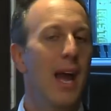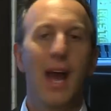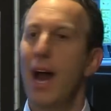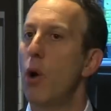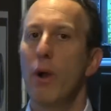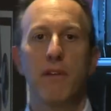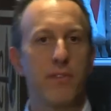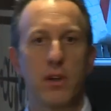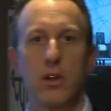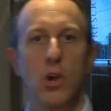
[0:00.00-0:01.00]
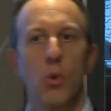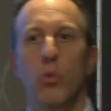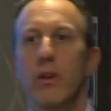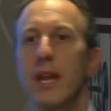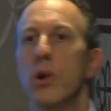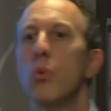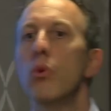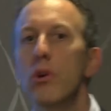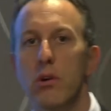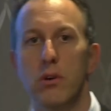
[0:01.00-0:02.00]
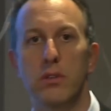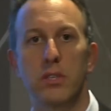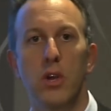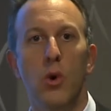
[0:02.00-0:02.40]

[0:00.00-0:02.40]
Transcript: However, we're in a world